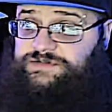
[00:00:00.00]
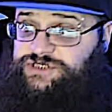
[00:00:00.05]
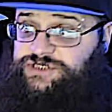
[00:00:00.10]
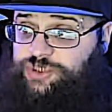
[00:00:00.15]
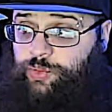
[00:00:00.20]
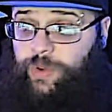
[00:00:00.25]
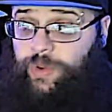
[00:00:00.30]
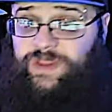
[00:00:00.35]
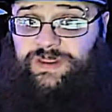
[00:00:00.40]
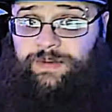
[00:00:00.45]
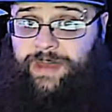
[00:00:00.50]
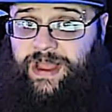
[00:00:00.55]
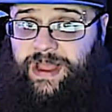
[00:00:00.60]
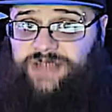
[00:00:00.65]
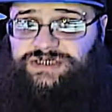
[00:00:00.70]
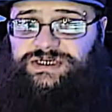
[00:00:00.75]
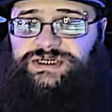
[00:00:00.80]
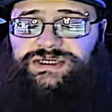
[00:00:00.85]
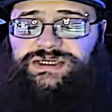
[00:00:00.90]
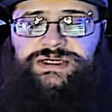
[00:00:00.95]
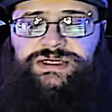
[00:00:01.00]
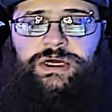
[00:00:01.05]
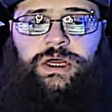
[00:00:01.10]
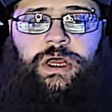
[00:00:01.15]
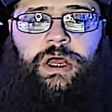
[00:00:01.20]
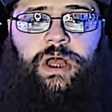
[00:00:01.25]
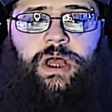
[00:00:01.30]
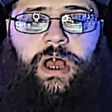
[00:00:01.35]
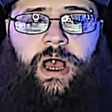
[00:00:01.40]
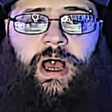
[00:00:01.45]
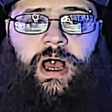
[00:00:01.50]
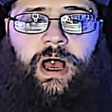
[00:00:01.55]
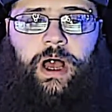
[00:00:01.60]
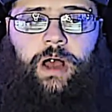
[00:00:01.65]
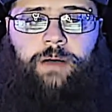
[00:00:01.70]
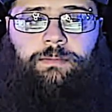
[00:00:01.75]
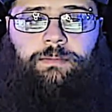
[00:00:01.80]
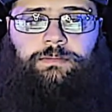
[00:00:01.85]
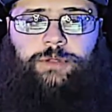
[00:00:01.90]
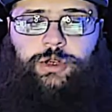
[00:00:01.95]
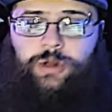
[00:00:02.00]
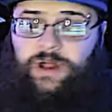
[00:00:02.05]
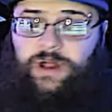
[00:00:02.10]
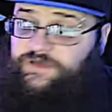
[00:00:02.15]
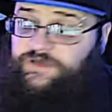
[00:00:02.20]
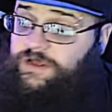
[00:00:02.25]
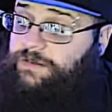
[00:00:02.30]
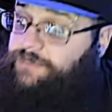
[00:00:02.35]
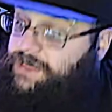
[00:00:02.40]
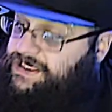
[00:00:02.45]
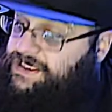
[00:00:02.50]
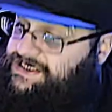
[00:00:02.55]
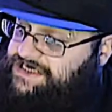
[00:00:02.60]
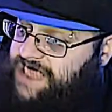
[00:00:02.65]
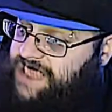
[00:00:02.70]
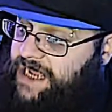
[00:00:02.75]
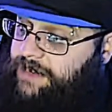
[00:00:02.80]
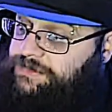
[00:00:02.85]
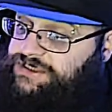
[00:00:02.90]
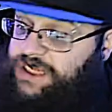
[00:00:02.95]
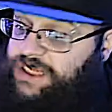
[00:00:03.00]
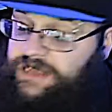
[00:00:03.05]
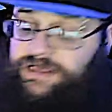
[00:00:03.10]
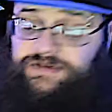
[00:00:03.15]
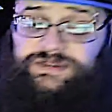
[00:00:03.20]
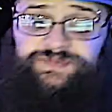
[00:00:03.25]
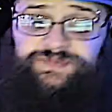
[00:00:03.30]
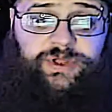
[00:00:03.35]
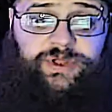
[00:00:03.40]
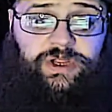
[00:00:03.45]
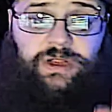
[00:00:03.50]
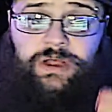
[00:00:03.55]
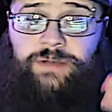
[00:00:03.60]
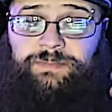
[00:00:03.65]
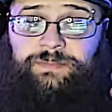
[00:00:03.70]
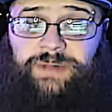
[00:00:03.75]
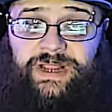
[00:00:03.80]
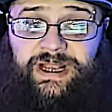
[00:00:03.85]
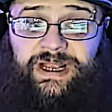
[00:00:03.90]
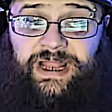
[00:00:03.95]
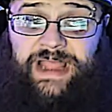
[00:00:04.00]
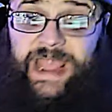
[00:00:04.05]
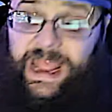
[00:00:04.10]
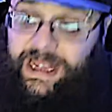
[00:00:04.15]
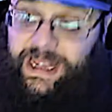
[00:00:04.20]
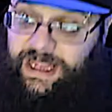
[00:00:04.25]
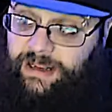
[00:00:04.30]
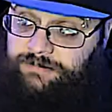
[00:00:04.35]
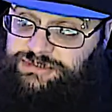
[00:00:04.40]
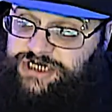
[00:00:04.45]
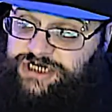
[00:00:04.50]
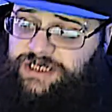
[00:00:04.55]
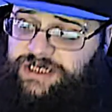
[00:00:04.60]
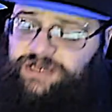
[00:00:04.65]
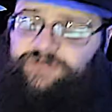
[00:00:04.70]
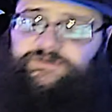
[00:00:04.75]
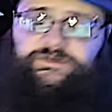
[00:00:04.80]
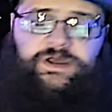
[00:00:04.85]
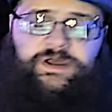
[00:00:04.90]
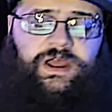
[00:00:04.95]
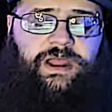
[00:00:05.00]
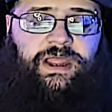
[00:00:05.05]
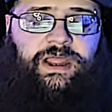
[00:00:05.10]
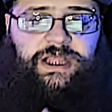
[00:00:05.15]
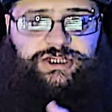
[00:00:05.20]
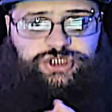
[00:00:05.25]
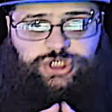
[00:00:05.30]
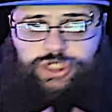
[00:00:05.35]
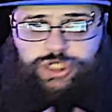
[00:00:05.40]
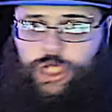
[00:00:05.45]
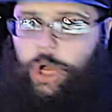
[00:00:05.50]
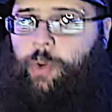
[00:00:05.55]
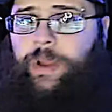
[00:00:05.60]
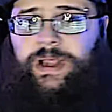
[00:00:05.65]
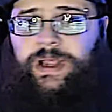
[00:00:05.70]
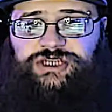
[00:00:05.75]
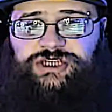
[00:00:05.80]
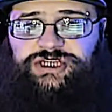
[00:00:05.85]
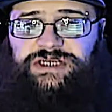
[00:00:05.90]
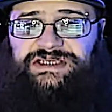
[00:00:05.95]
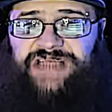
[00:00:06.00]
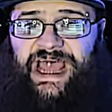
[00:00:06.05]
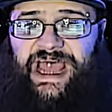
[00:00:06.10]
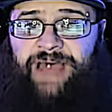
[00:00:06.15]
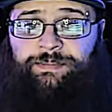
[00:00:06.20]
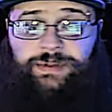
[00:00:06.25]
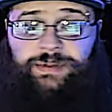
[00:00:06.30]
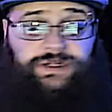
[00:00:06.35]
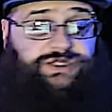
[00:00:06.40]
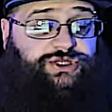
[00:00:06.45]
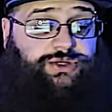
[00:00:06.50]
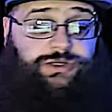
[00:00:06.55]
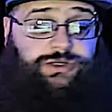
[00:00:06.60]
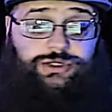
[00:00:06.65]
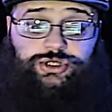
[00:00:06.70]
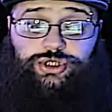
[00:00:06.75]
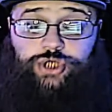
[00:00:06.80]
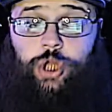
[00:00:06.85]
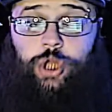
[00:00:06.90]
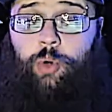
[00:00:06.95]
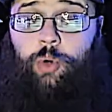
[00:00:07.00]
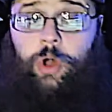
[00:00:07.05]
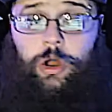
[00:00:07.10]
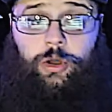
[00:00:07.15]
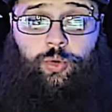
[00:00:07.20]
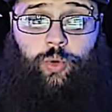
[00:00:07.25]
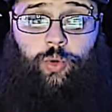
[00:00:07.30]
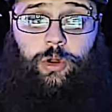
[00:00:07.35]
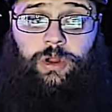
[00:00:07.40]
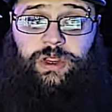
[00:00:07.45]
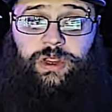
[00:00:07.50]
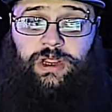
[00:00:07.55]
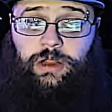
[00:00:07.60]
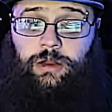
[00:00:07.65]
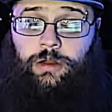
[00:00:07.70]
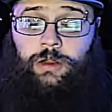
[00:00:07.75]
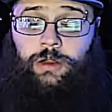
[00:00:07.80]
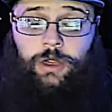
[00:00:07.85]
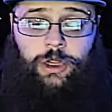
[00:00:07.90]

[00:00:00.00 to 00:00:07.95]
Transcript: to win the matches. You don't have to complete side objectives, but completing any objective is going to just happen. So there's no hard work here.